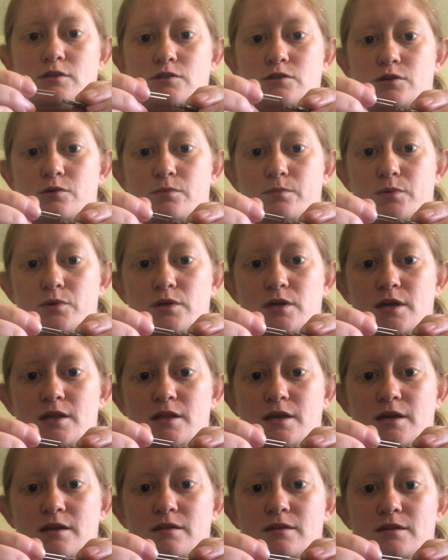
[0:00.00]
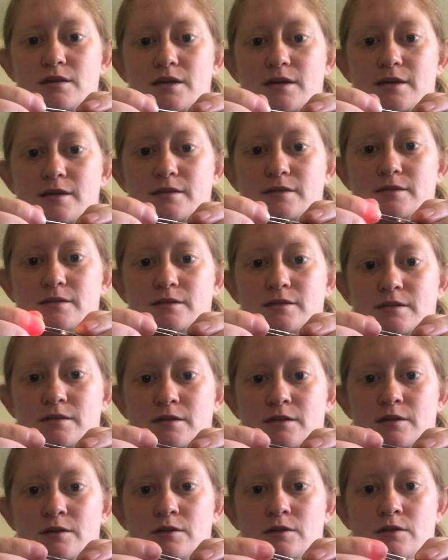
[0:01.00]
so putting it like this
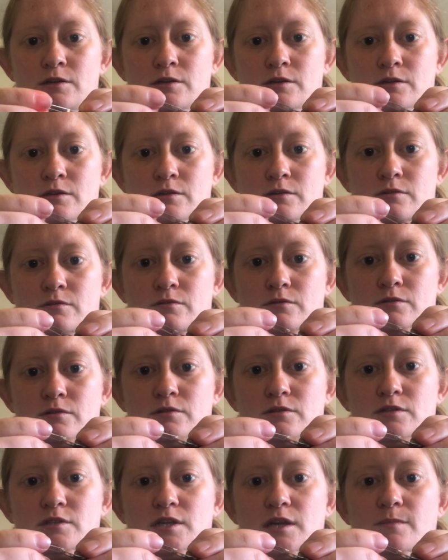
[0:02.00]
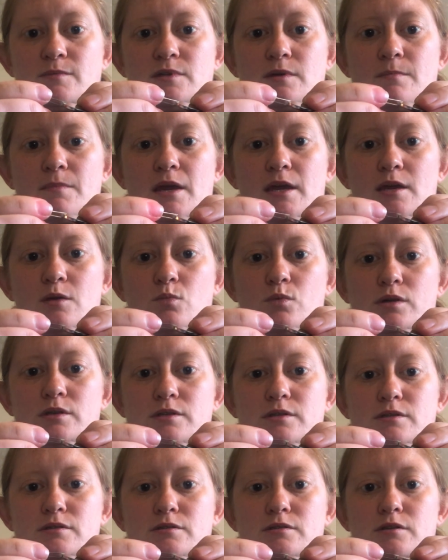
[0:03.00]
seemed to make it want
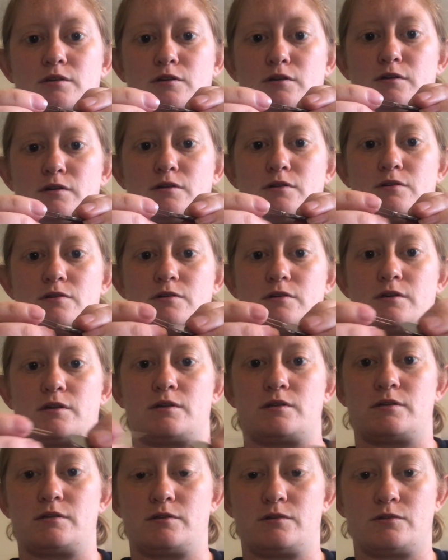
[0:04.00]
to turn on.